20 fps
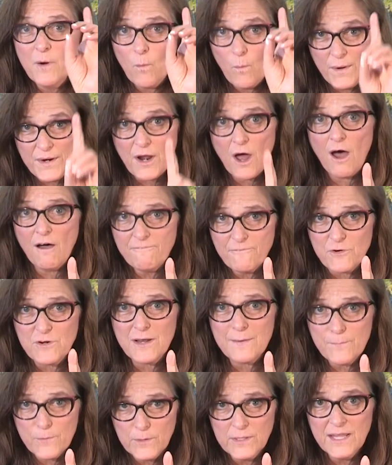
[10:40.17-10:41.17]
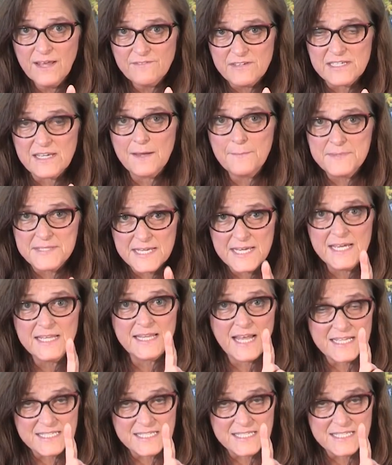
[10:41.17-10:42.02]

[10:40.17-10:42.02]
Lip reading: but when offer number 11 comes in,